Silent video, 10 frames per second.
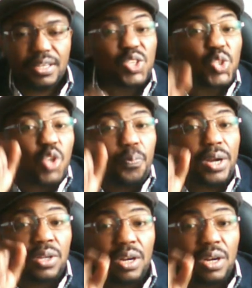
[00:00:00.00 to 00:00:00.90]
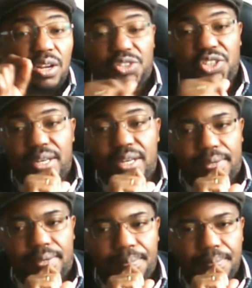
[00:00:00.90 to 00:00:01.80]
support Goodluck
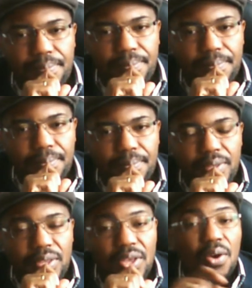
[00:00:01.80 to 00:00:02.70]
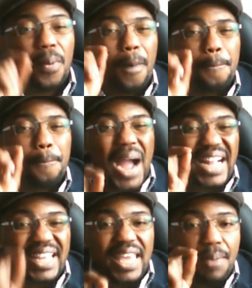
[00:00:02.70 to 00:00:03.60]
Jonathan,
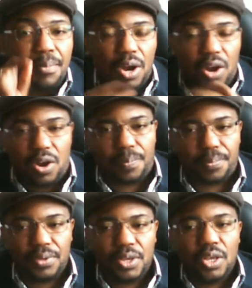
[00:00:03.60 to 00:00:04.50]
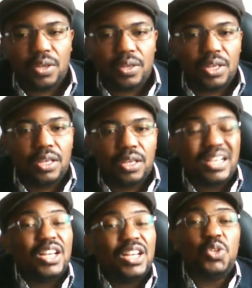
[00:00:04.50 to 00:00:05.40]
back him up.
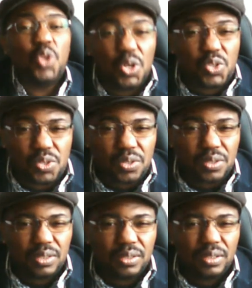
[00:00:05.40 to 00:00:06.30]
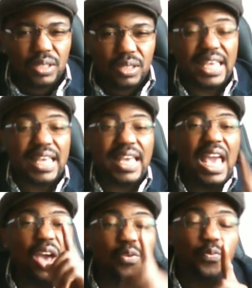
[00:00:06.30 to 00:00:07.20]
Youth,
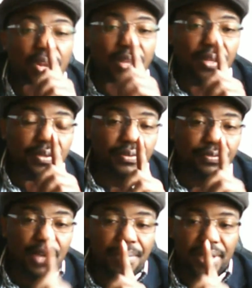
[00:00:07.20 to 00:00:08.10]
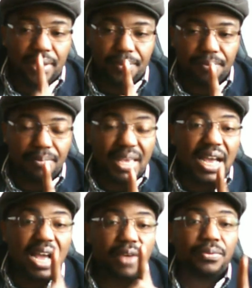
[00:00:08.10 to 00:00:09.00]
every family may
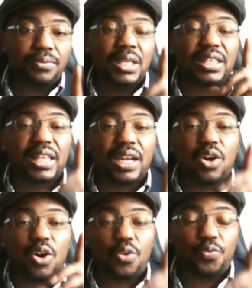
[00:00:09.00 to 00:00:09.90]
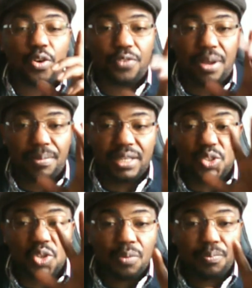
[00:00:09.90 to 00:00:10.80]
have 3 or 4 families,
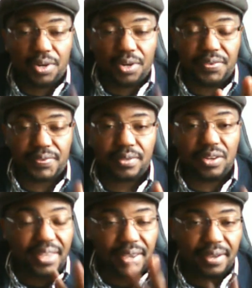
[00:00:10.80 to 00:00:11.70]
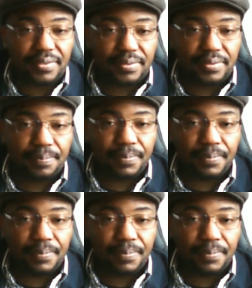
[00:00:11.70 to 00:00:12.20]
young boys or girls.